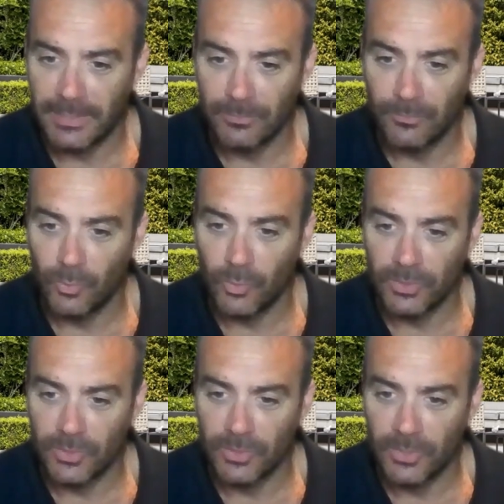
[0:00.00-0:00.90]
was 4
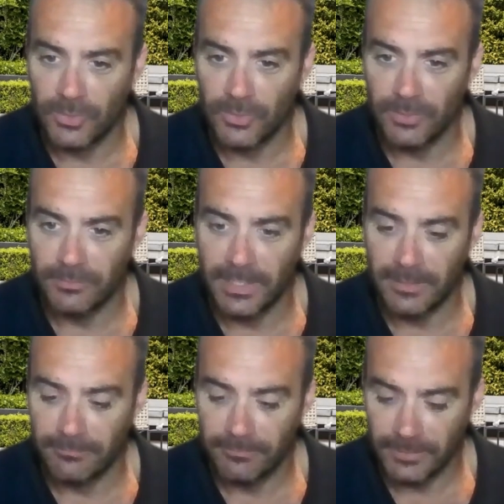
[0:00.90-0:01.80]
designers who live
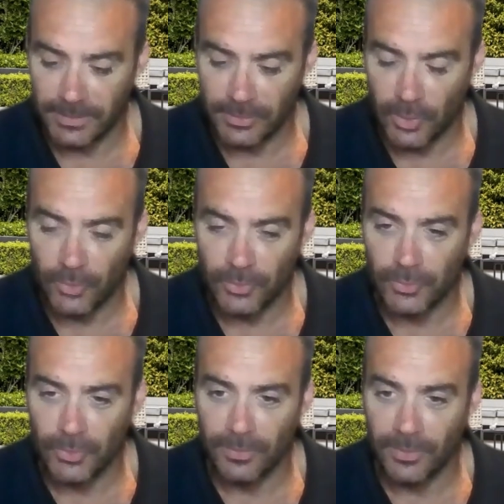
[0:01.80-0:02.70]
down in Geelong and the
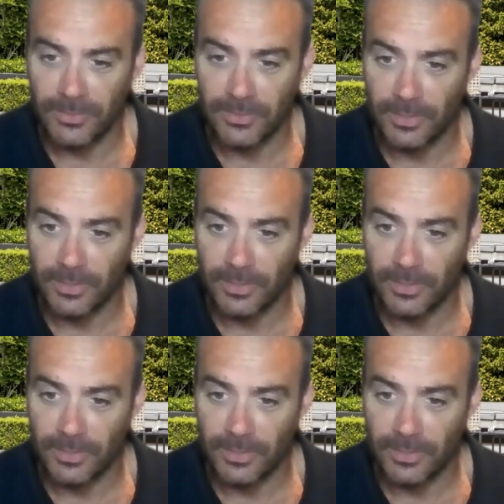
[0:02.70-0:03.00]
Sur Coast.